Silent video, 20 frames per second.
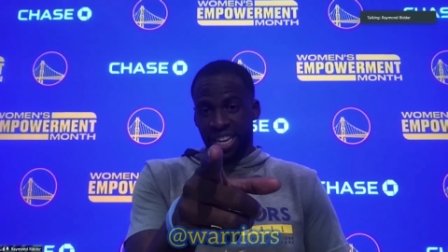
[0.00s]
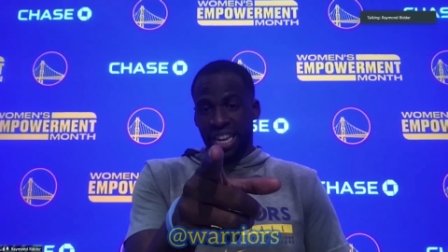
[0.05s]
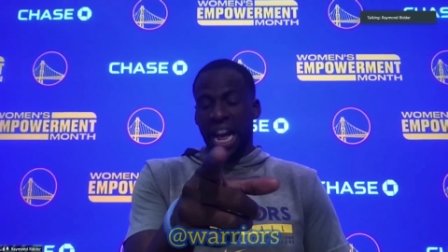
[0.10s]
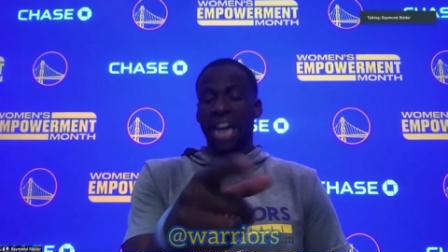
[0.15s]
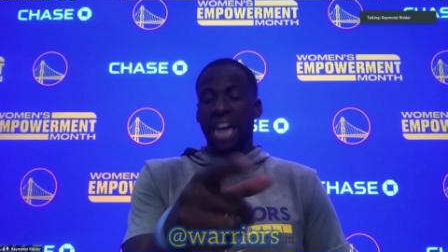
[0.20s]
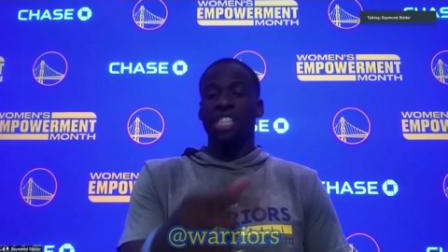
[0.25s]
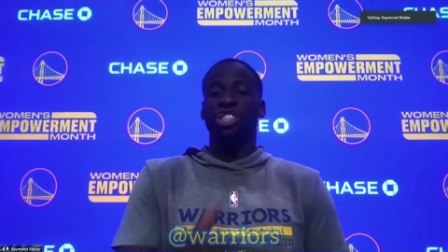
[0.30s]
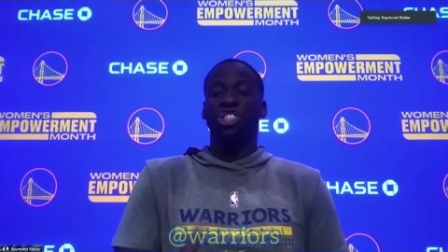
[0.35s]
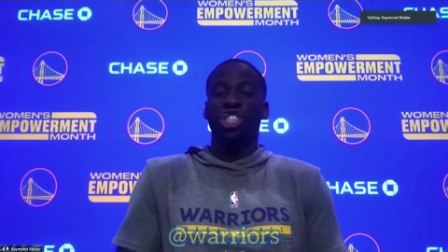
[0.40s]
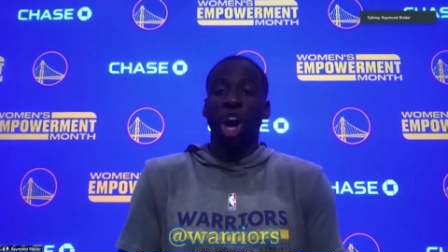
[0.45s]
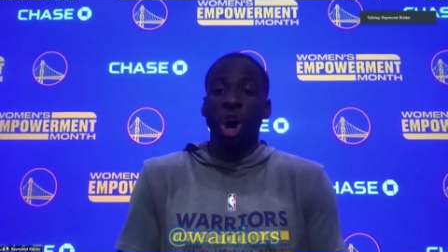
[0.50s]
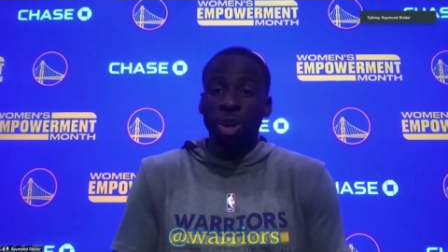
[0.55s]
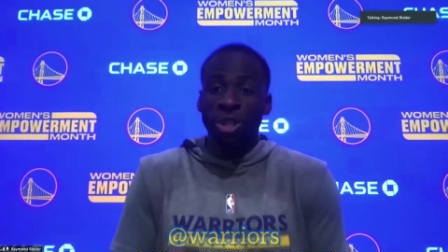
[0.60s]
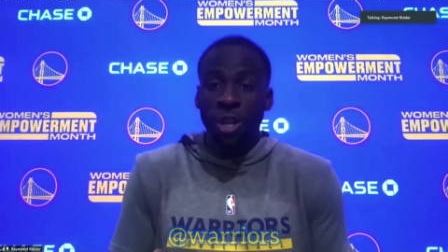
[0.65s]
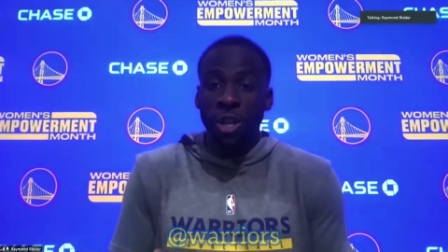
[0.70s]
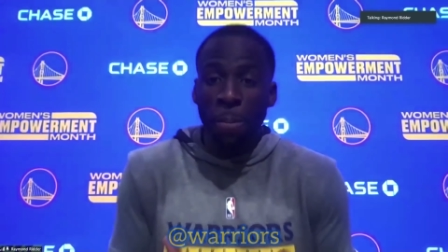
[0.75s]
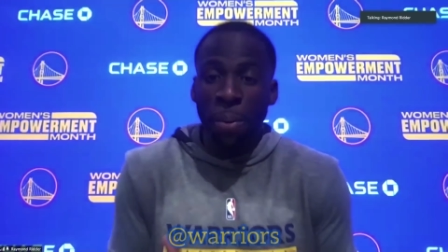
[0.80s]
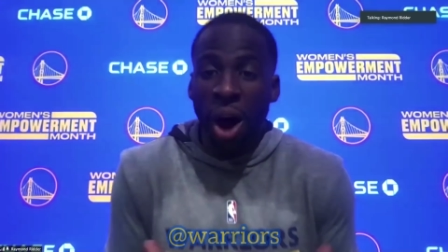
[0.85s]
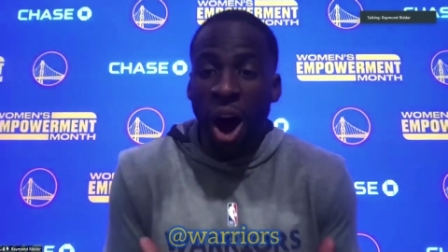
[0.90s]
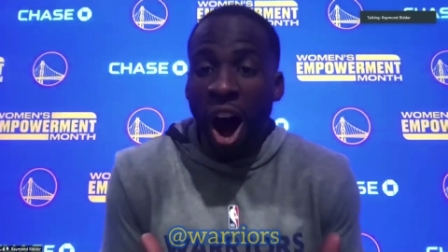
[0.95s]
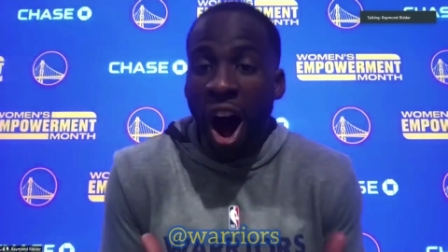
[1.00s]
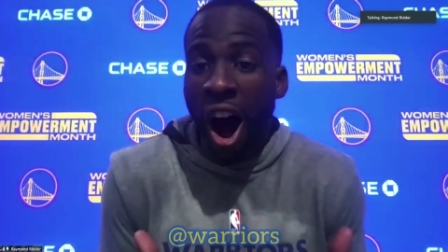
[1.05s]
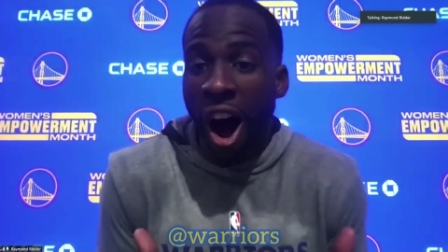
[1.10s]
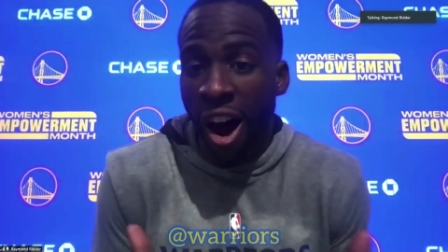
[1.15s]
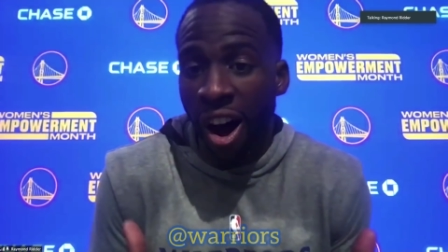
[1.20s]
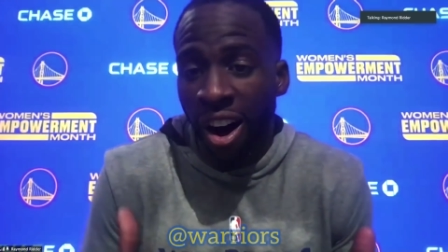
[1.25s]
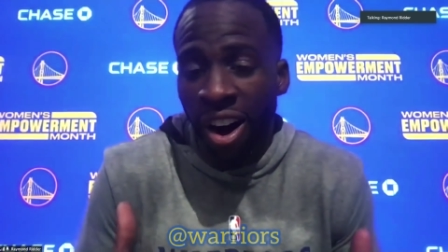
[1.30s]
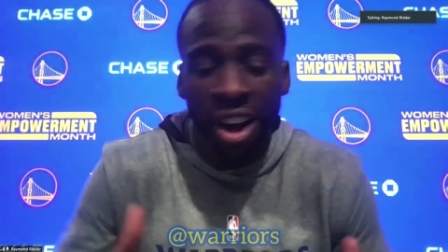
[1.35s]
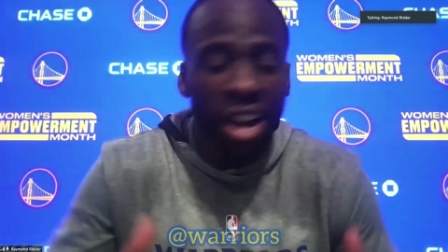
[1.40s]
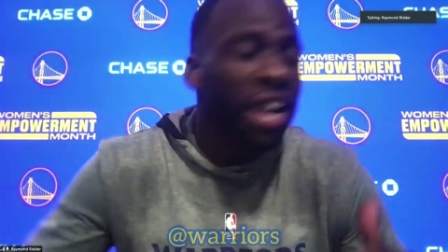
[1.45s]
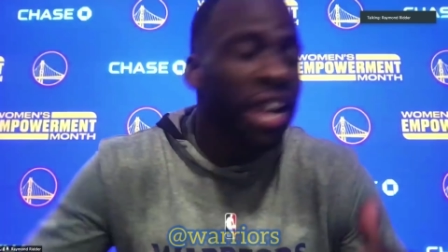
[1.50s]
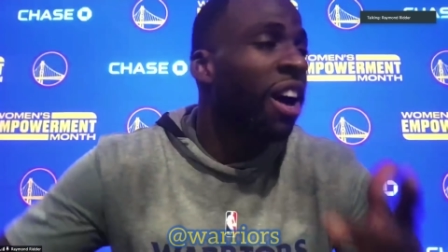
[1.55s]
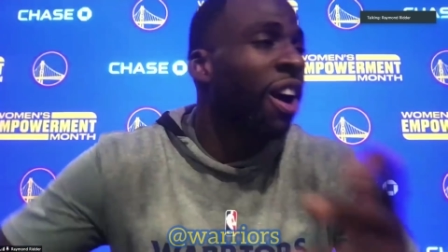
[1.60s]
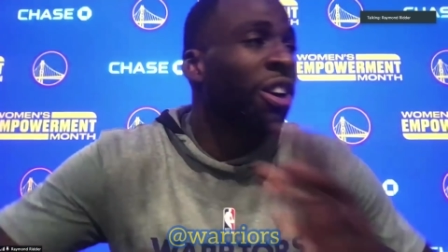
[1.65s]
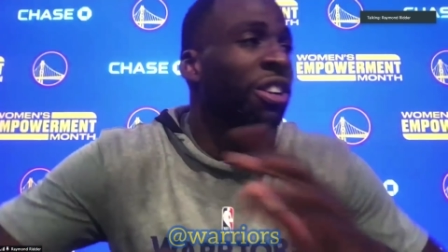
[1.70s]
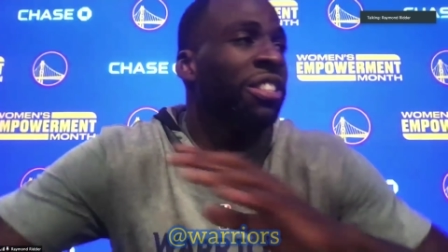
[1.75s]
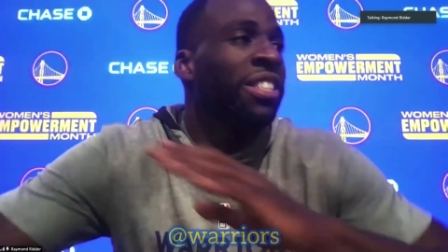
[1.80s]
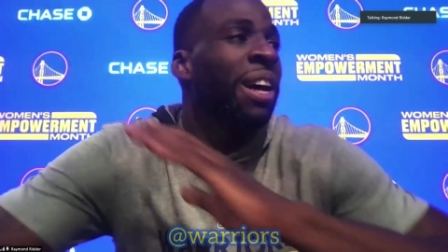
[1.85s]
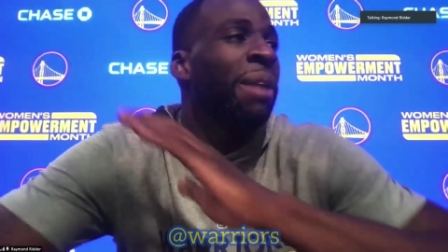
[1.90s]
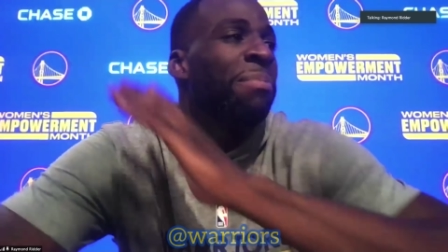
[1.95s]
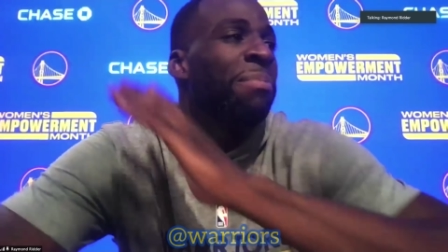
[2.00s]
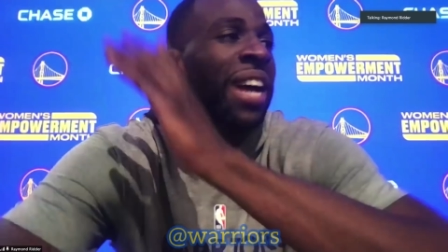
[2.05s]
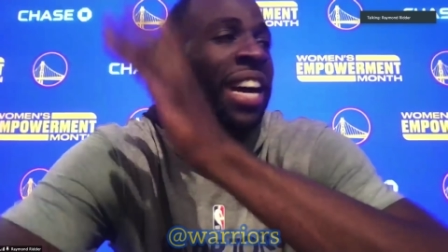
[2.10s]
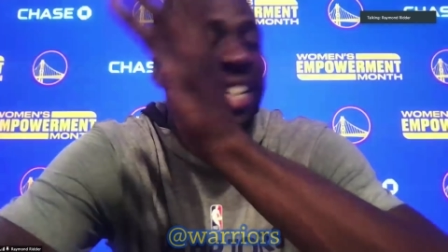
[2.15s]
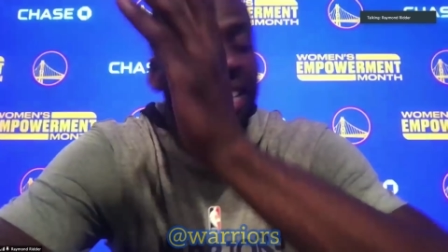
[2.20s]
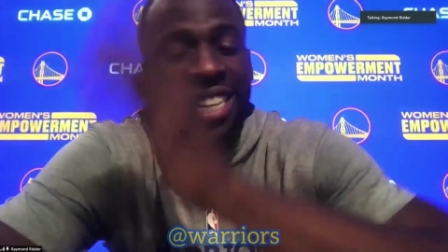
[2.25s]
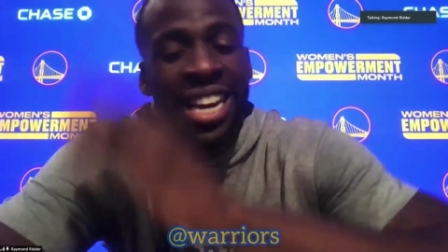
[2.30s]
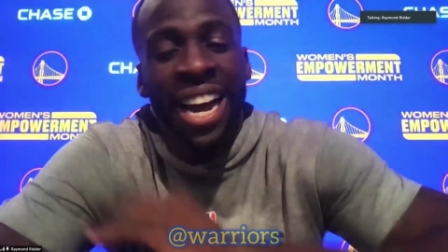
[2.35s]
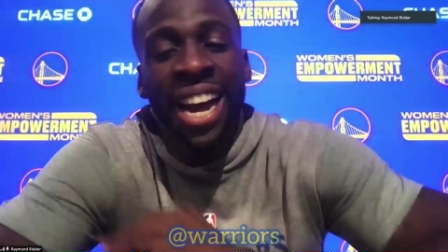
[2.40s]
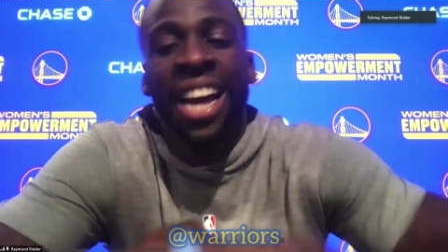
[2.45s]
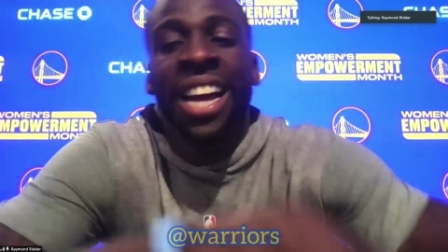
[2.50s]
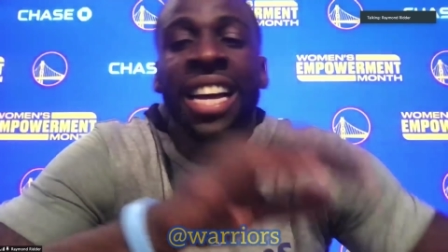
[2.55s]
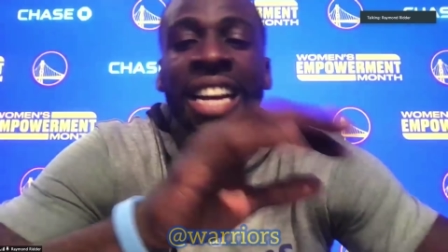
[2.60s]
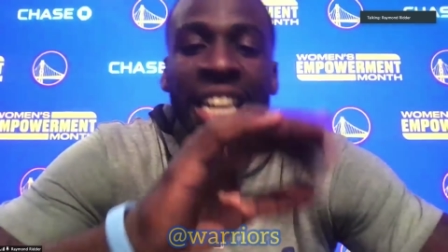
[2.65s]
like shoot the ball or something like that.